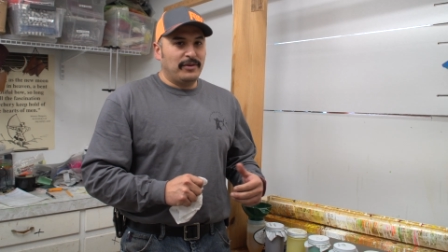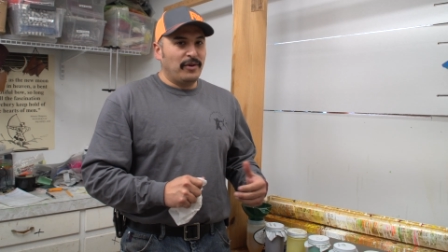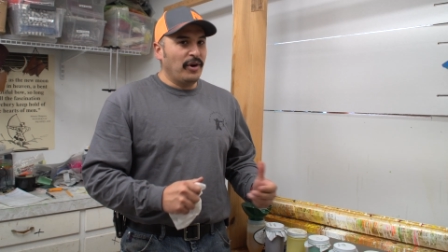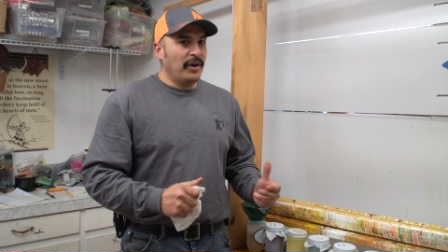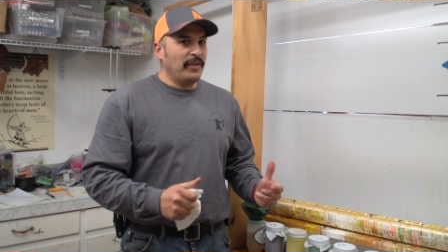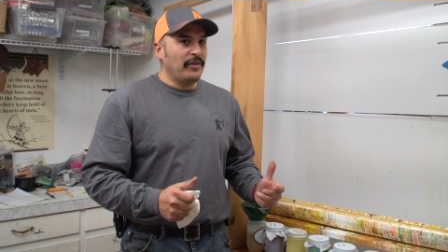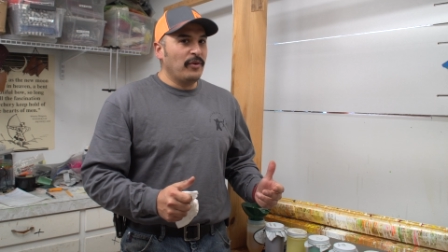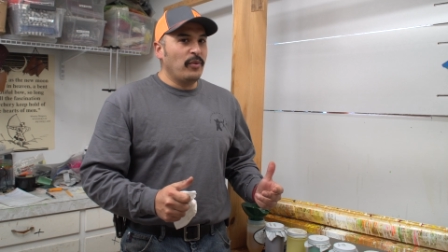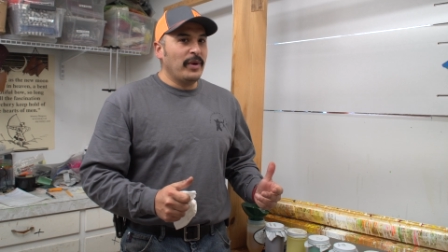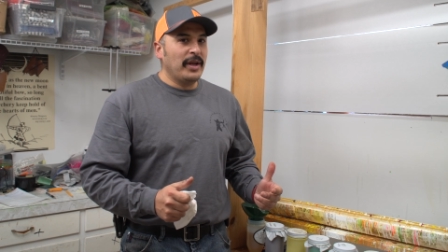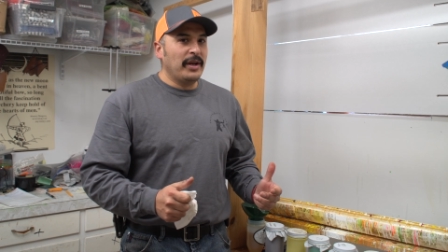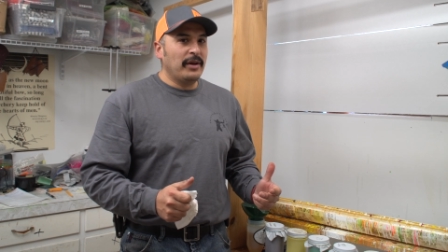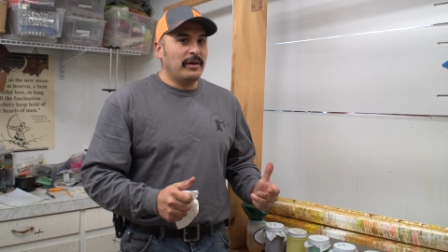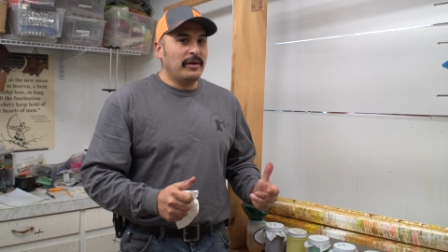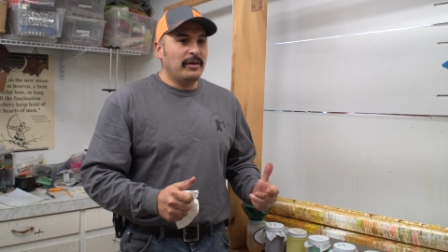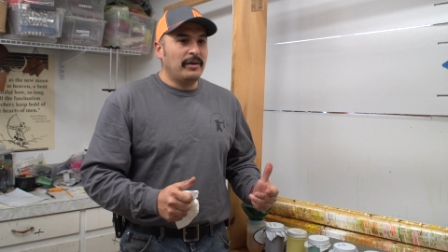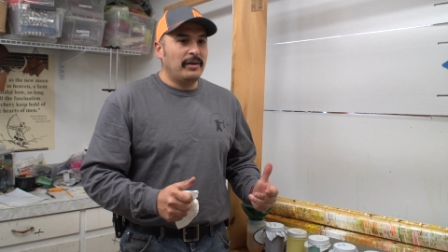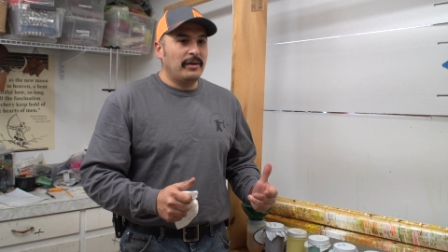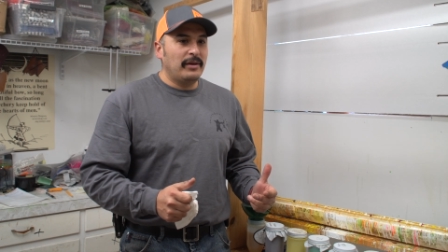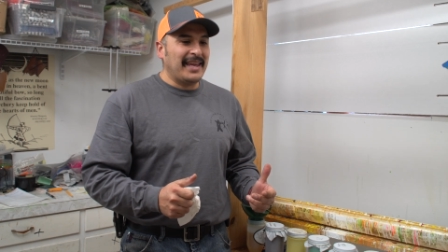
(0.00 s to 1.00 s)
During the
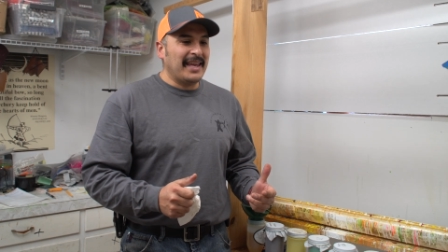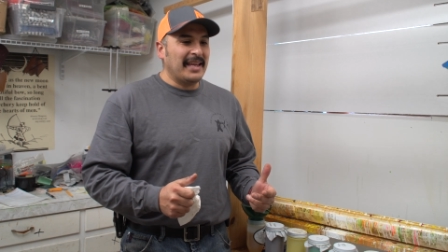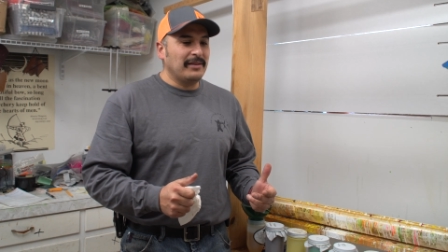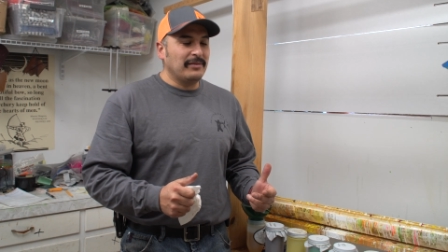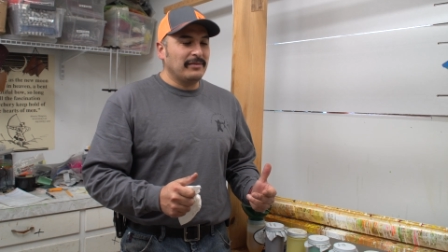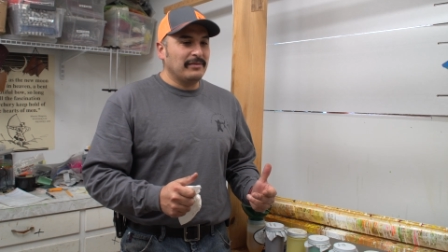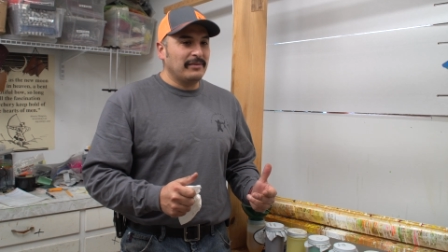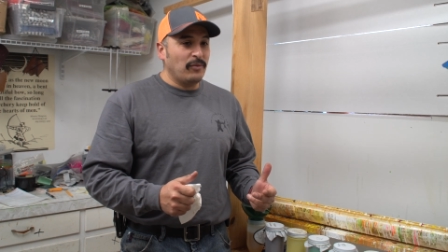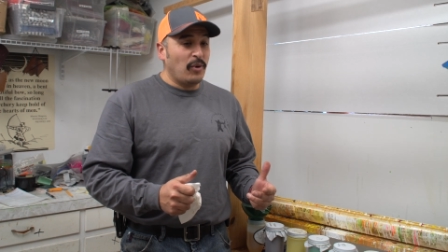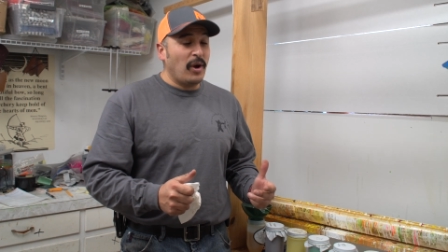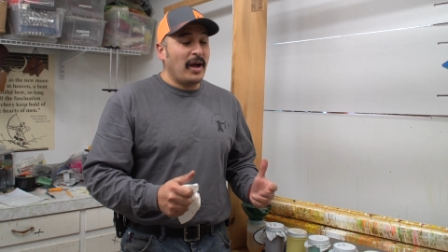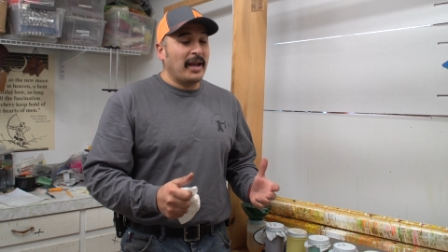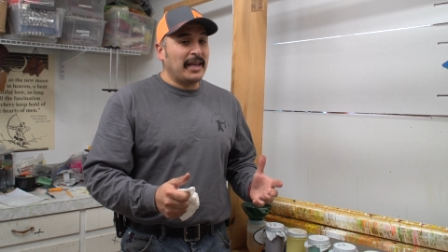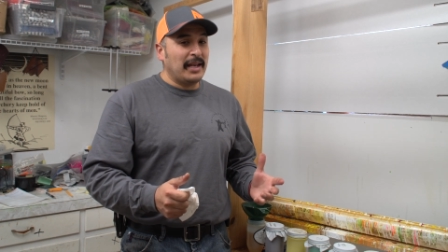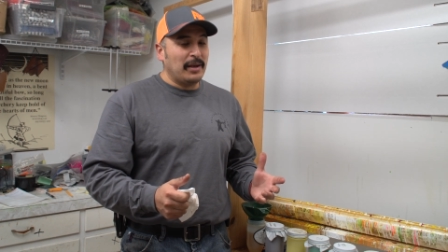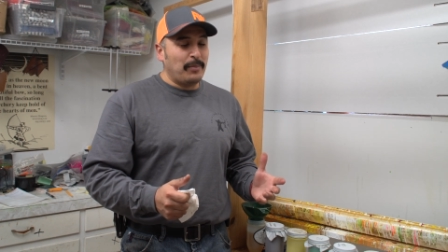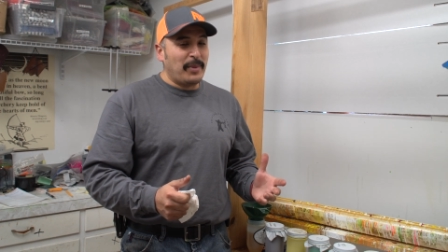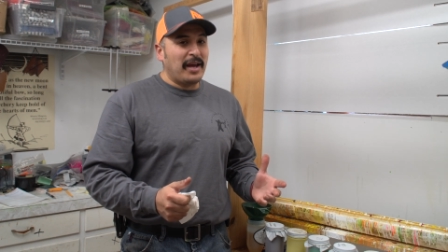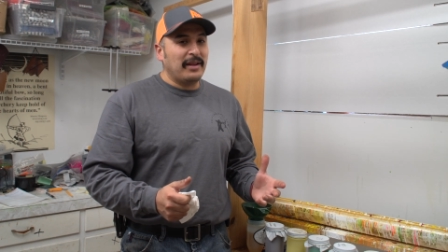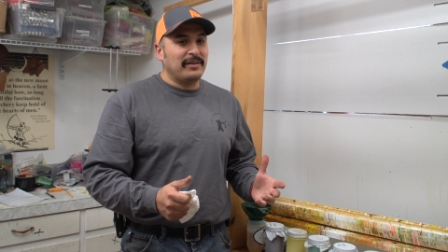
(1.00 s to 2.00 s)
winter, I get, well, I
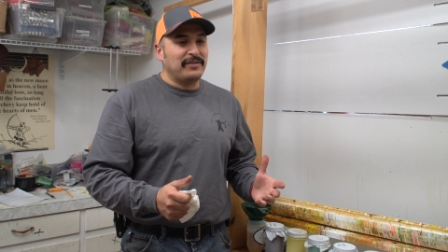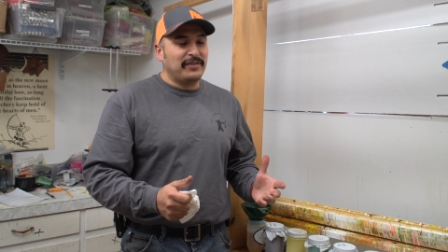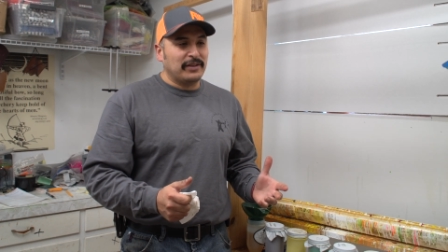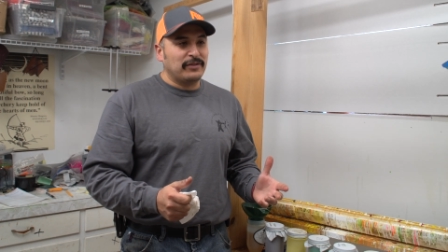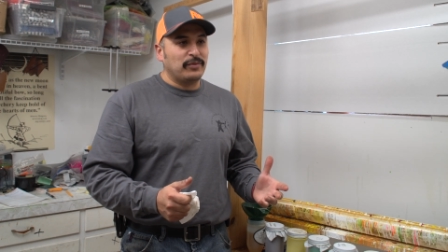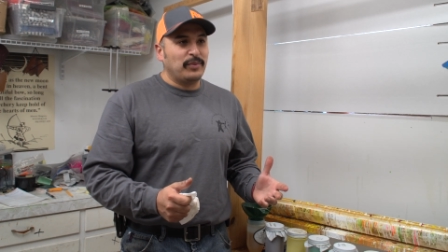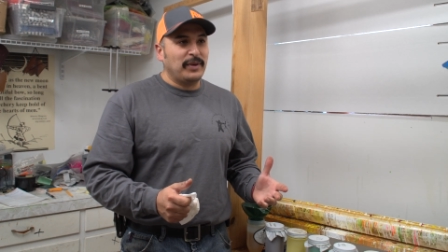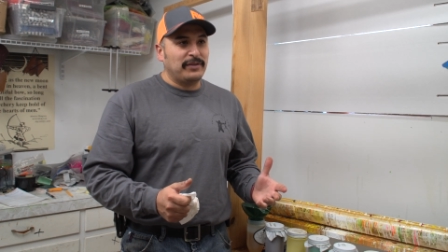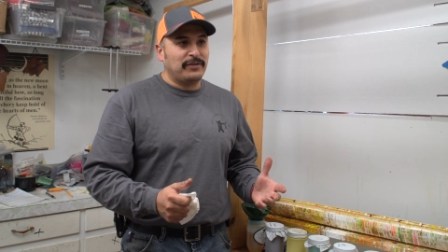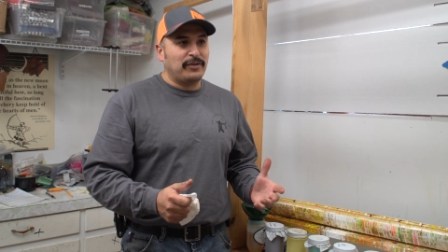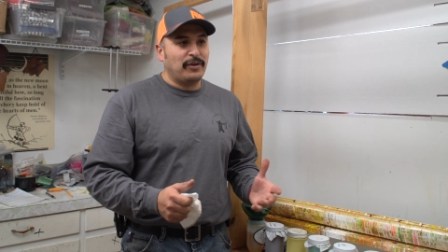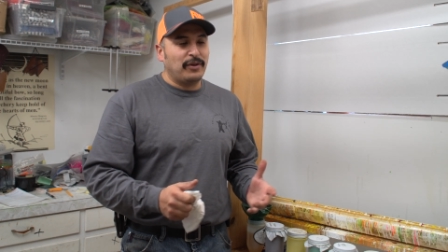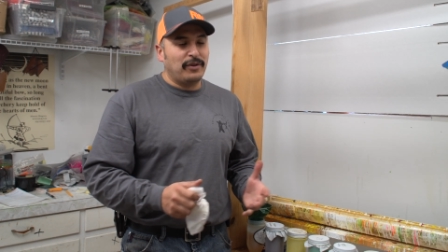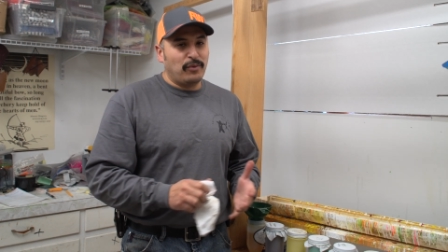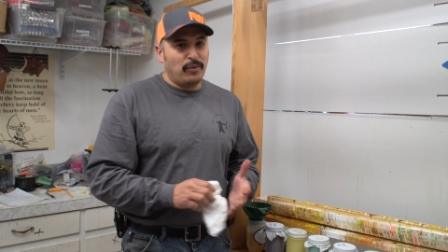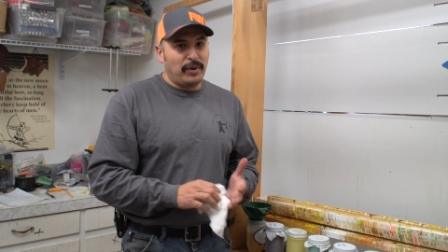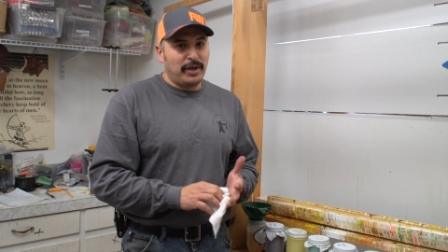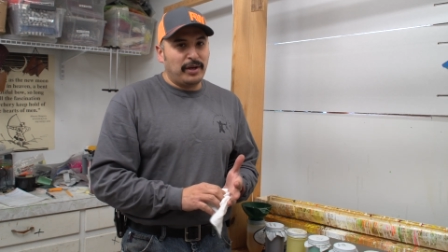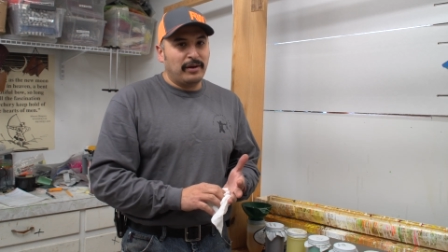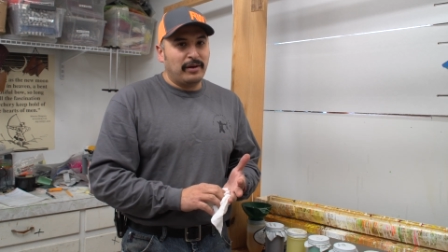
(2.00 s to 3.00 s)
get about six weeks
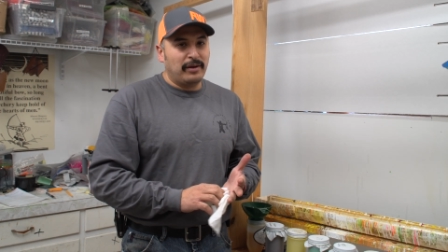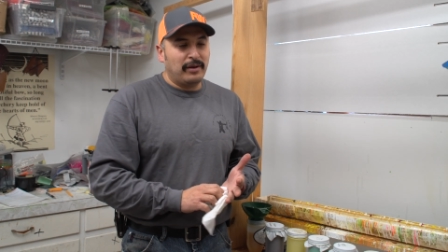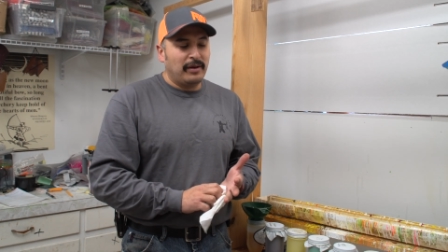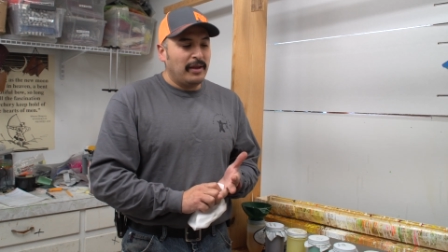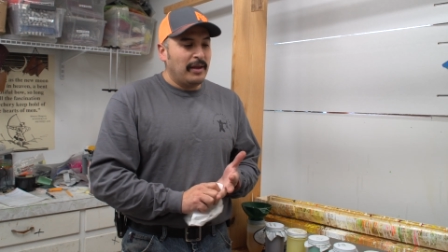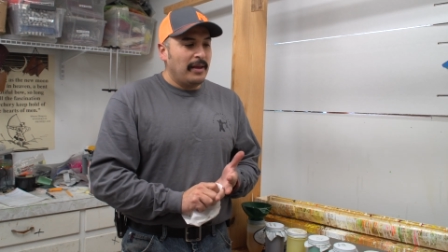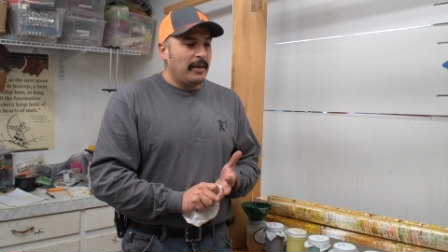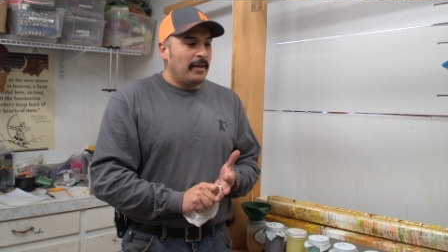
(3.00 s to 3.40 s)
during the winter.